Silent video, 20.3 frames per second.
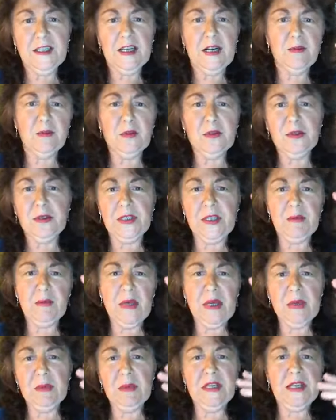I'm going to
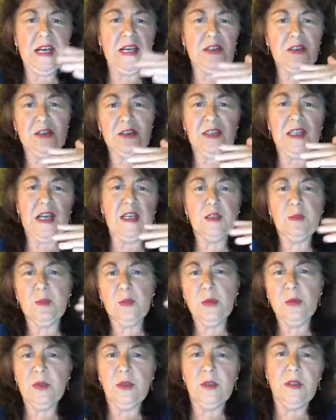maybe exercise
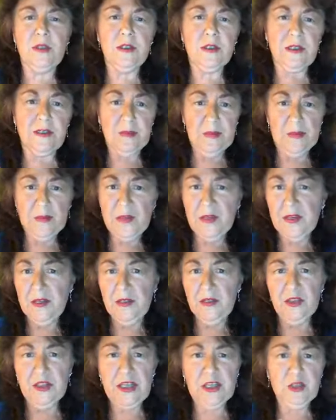more or
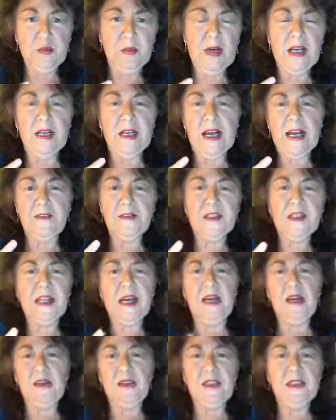change my
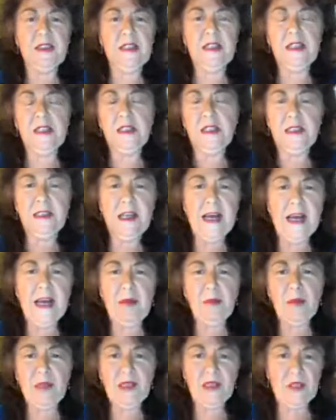lifestyle and eating
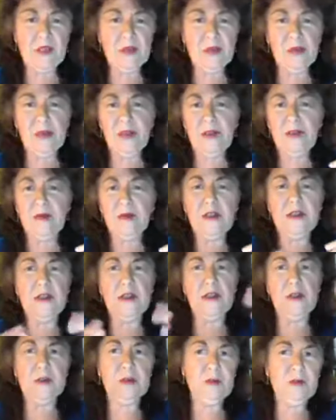habits or, you
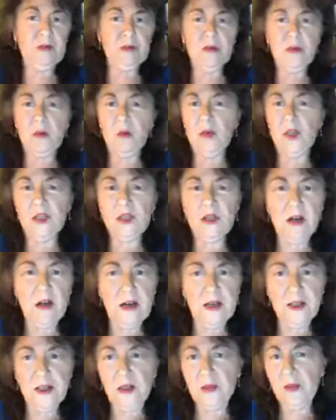know, work
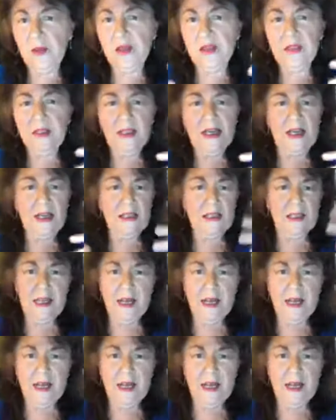harder, work less.